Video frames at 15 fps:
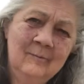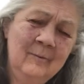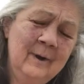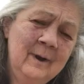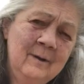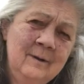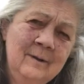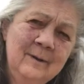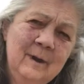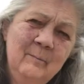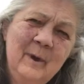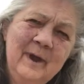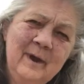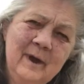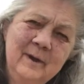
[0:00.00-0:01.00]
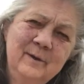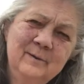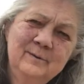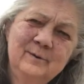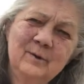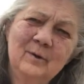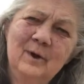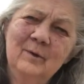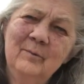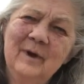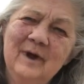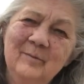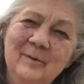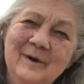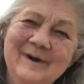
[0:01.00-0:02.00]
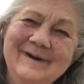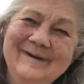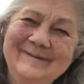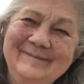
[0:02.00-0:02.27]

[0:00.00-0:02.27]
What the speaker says: Well, they may not use toilet paper.